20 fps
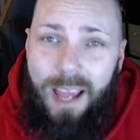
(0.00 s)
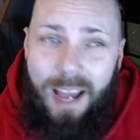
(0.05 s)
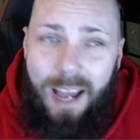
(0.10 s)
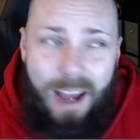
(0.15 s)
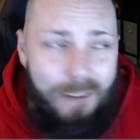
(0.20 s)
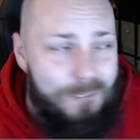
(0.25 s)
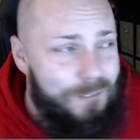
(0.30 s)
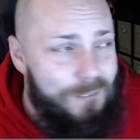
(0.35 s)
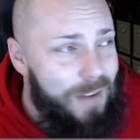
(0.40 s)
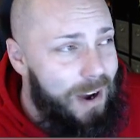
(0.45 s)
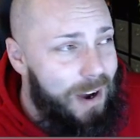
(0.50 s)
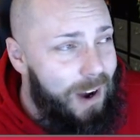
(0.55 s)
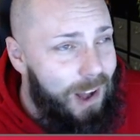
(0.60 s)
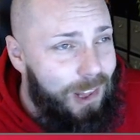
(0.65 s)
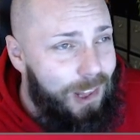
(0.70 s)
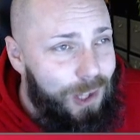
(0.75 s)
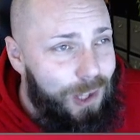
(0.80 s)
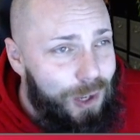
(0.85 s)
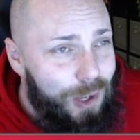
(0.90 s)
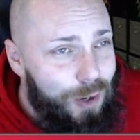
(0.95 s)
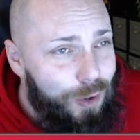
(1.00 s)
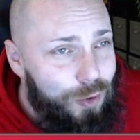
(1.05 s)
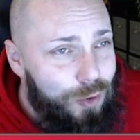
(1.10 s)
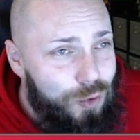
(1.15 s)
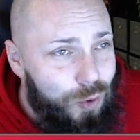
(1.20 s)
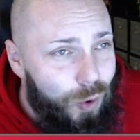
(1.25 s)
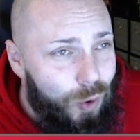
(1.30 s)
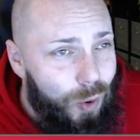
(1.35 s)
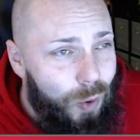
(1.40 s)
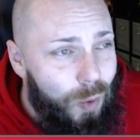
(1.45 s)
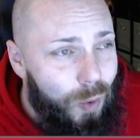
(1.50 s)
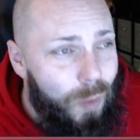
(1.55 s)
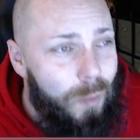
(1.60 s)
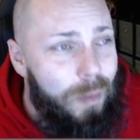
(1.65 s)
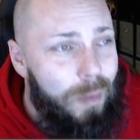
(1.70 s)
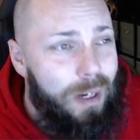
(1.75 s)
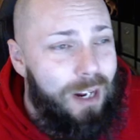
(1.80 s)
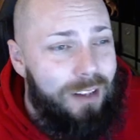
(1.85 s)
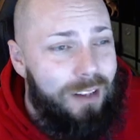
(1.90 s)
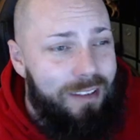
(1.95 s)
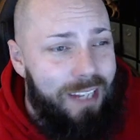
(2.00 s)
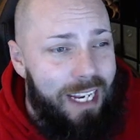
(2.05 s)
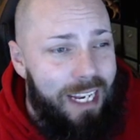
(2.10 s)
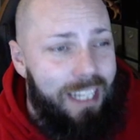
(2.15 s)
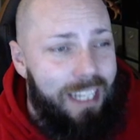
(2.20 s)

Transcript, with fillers: I felt a little troll, but I'll take